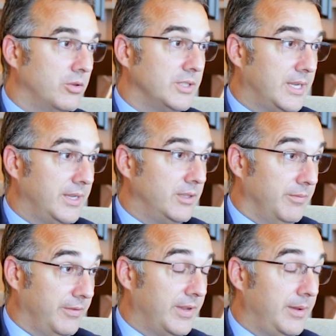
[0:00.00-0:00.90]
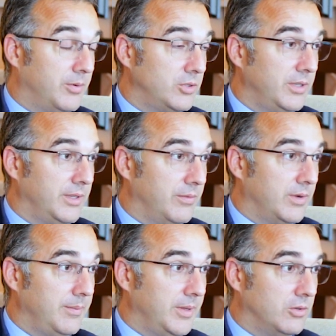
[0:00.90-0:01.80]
your side, very positive, right?